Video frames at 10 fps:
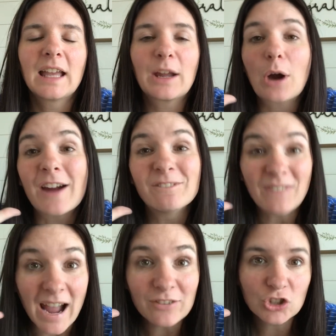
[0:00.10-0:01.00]
Here are
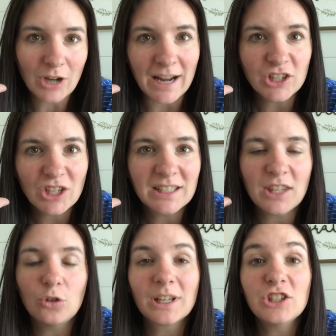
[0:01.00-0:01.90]
5 strategies
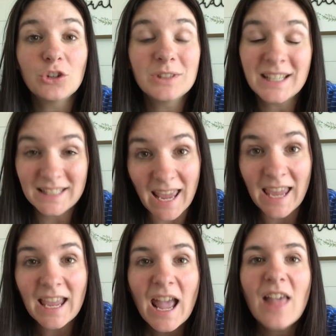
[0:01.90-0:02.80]
that you can do
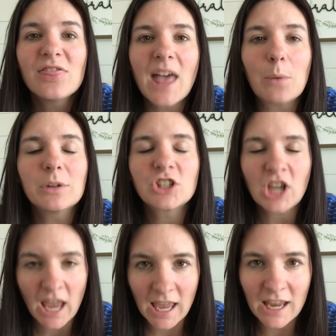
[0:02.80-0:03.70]
today that will
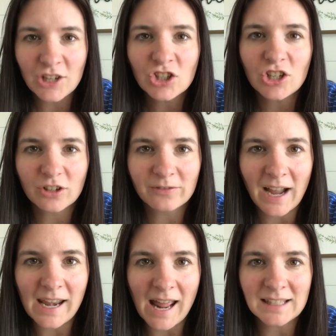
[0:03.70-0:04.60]
change your
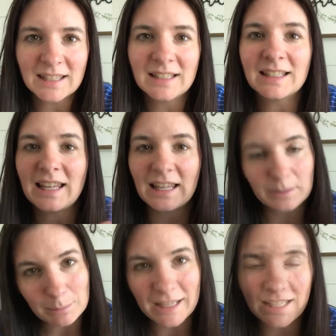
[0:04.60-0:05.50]
finances
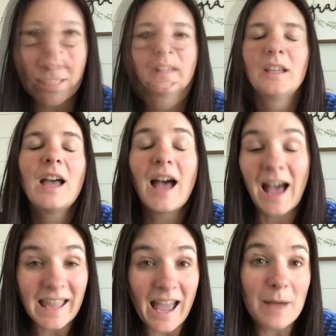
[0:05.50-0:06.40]
immediately.
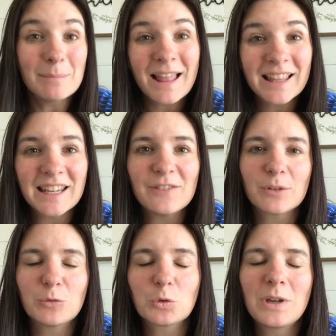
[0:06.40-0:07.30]
Hi, I'm Melanie
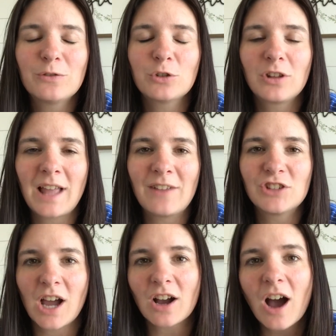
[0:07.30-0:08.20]
from
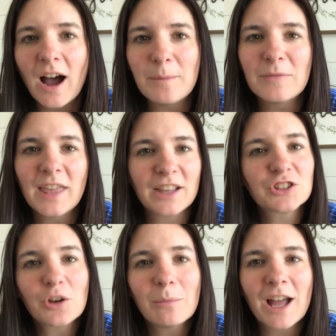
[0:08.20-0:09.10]
sweetfrugallife.com. Thanks
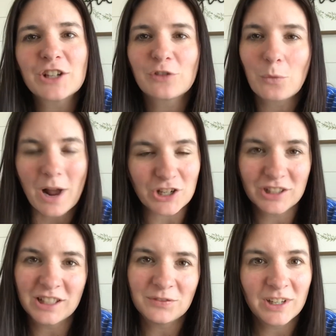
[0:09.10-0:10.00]
so much for watching
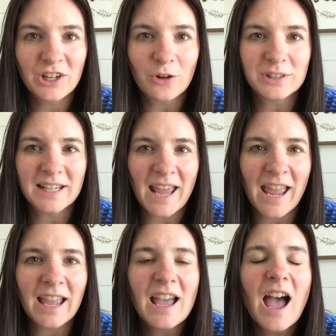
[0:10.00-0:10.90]
this video
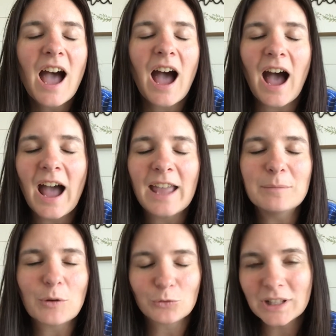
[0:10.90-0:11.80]
today.
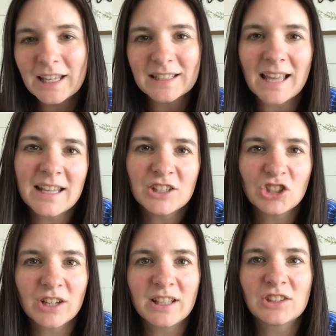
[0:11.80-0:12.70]
I'm really excited to
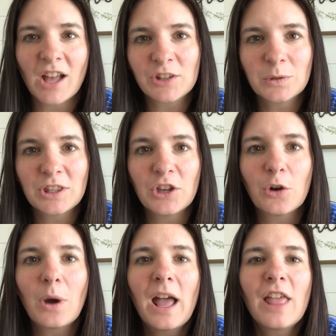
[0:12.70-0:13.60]
share these thoughts with
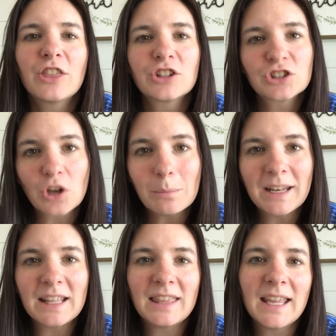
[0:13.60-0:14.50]
you. There's so
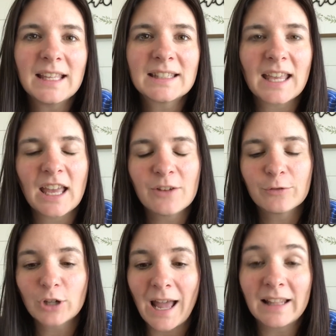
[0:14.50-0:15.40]
many things in
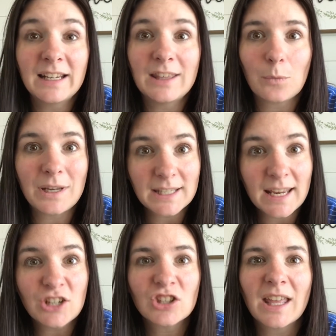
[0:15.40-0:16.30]
frugality that we
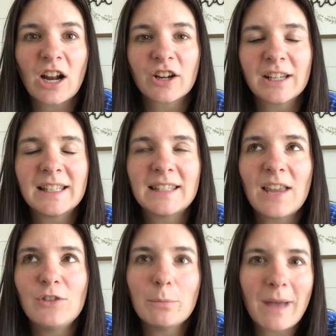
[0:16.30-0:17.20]
teach that are going to
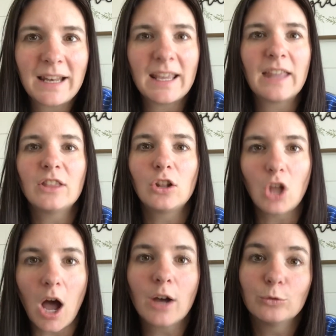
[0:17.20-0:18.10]
save you money in the
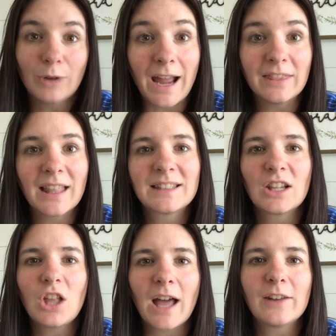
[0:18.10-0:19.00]
long run. That's
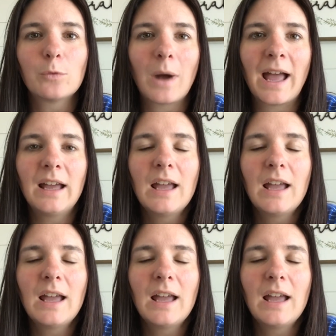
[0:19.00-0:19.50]
a lot of what